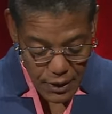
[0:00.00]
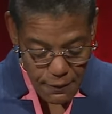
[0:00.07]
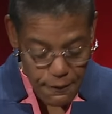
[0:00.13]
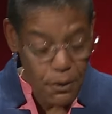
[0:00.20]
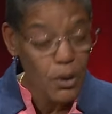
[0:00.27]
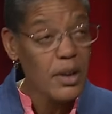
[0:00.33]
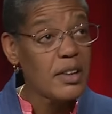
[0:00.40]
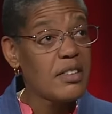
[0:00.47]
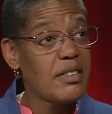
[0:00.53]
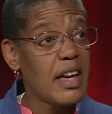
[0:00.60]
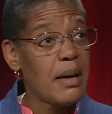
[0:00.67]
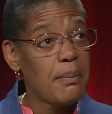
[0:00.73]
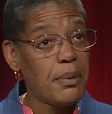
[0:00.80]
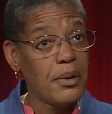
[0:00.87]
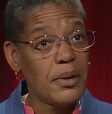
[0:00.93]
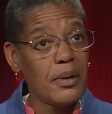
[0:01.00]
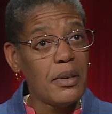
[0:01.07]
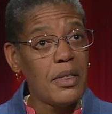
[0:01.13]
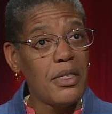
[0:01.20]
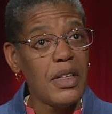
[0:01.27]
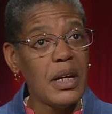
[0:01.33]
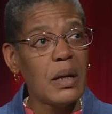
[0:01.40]
For example,
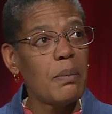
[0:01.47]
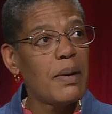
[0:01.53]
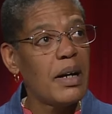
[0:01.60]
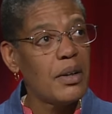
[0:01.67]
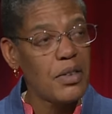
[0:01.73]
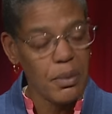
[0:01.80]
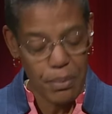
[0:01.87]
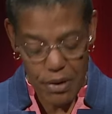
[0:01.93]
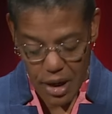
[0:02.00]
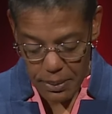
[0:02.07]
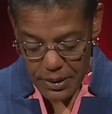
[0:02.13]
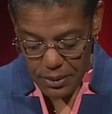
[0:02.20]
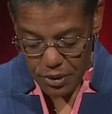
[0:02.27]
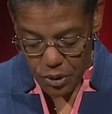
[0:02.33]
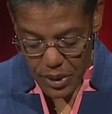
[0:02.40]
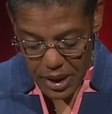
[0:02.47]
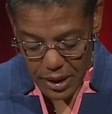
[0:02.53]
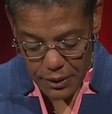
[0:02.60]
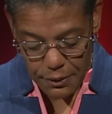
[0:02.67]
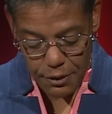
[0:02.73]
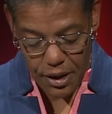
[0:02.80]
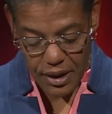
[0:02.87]
think about the problems we
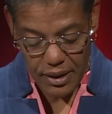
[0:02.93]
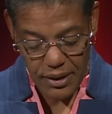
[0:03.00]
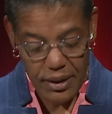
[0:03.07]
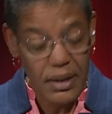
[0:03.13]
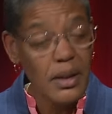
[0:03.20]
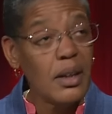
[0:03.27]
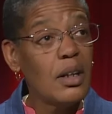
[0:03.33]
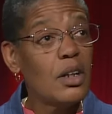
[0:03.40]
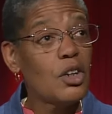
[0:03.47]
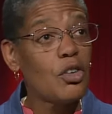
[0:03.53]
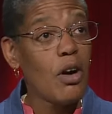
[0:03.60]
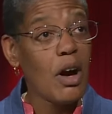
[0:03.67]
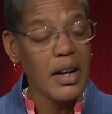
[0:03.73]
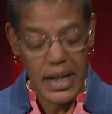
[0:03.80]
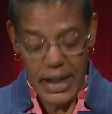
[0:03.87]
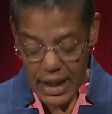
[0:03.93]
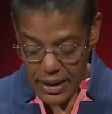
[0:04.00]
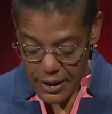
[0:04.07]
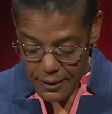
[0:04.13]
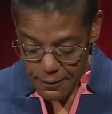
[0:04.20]
confront chronic and